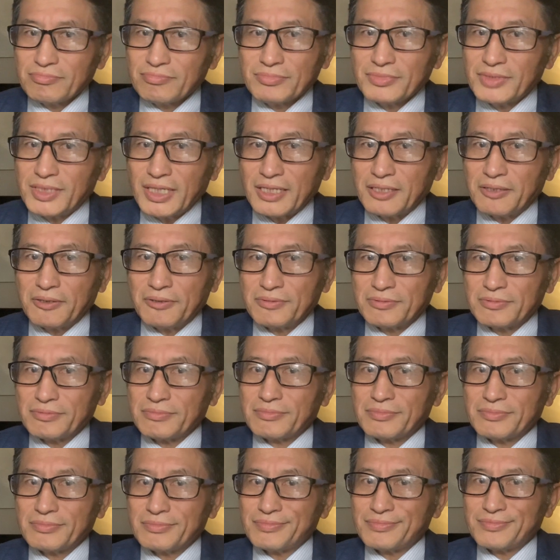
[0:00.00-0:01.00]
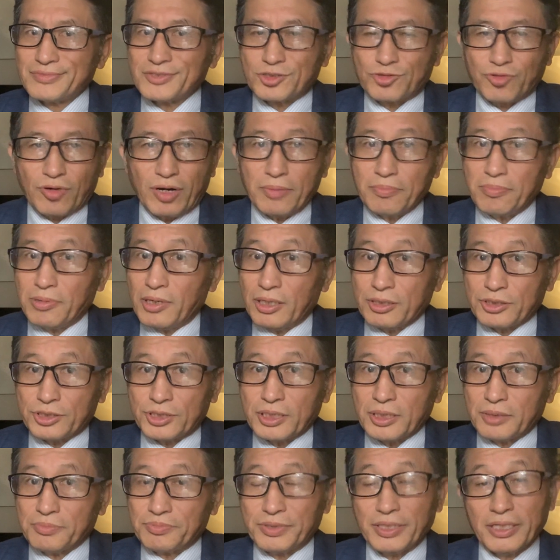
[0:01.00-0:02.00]
they don't dry bulk
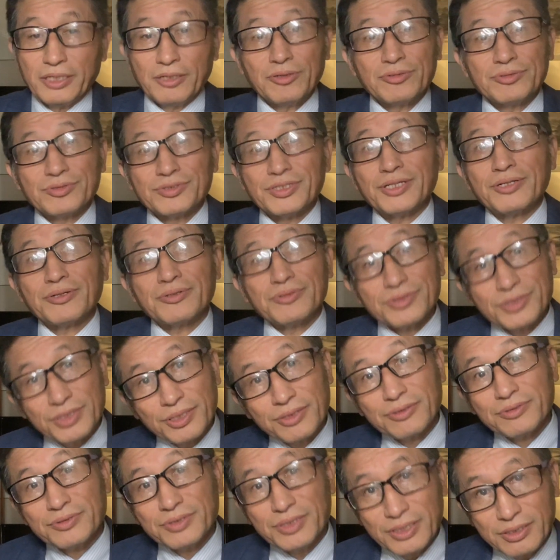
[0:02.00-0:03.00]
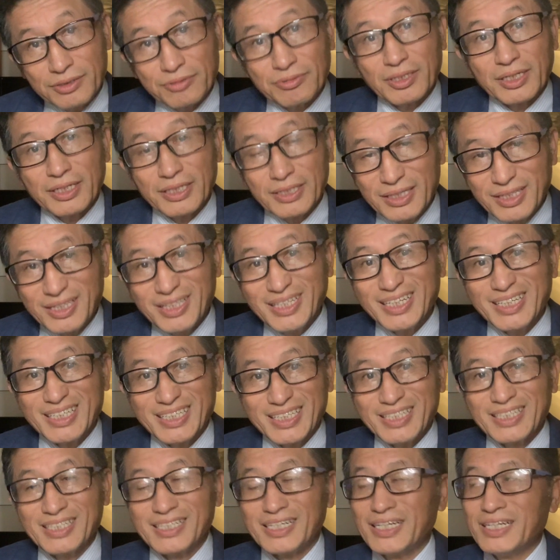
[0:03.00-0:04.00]
ships. They don't really
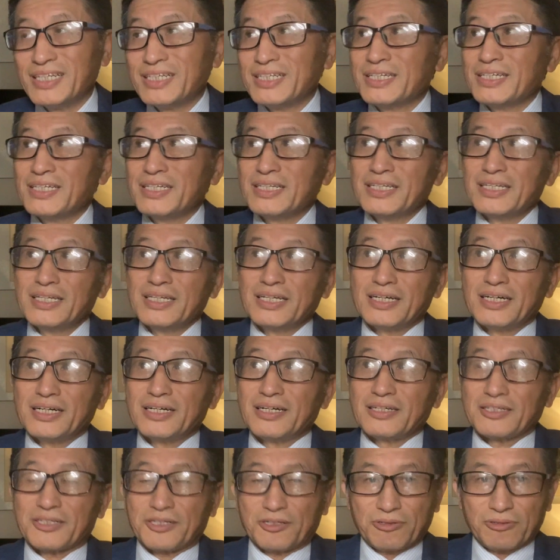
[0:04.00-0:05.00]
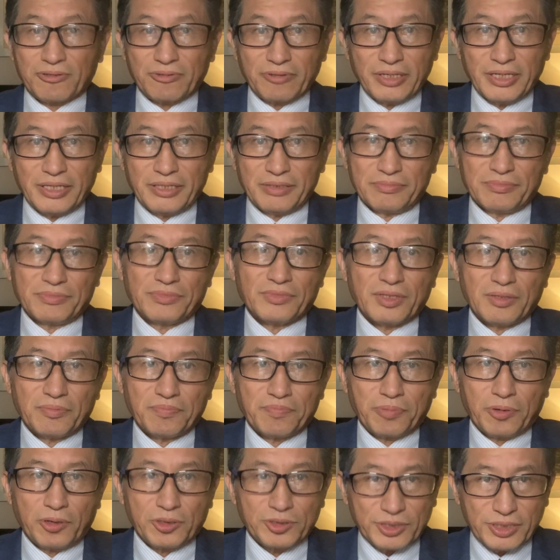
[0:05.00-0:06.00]
need a crane
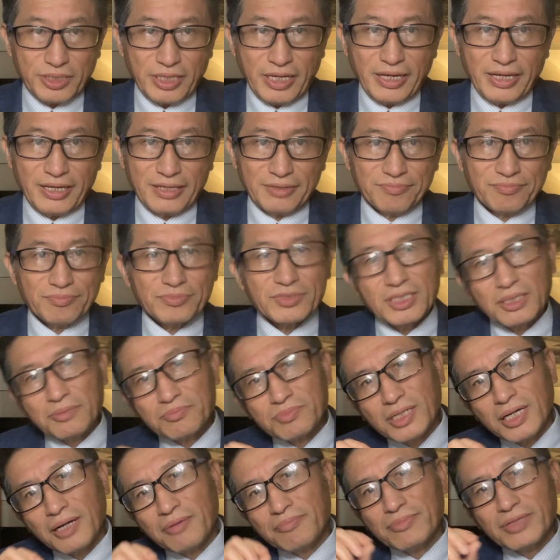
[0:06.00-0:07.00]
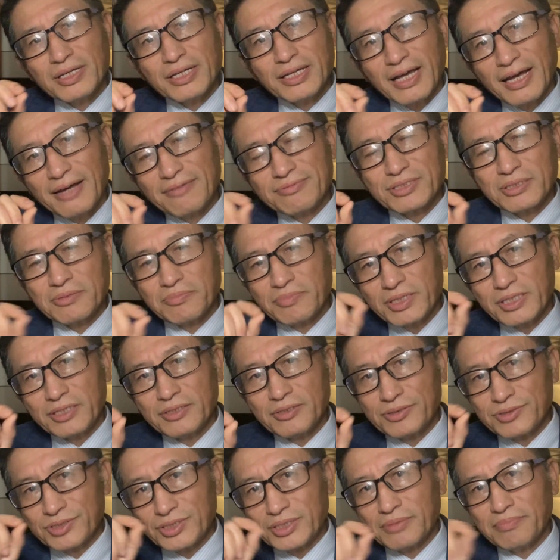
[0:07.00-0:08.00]
per se. Sometimes they have some
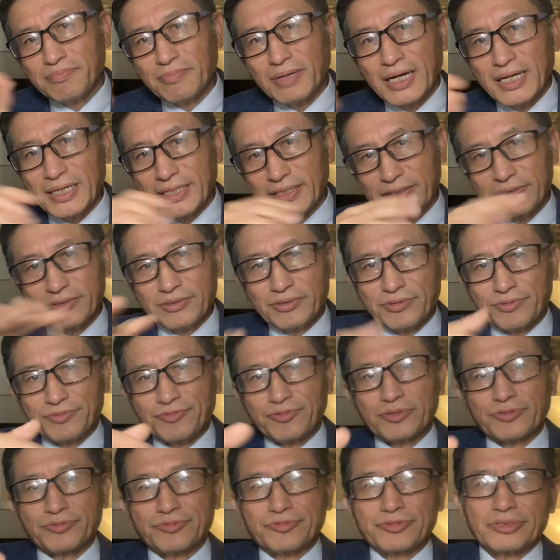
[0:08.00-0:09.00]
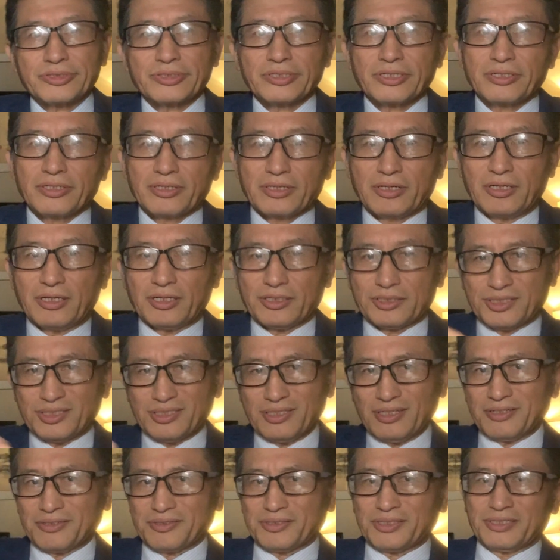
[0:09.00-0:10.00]
little symbolic, for the
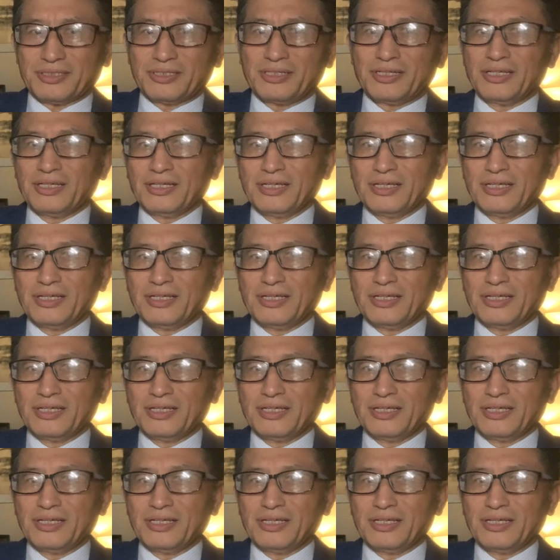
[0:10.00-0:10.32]
auxiliary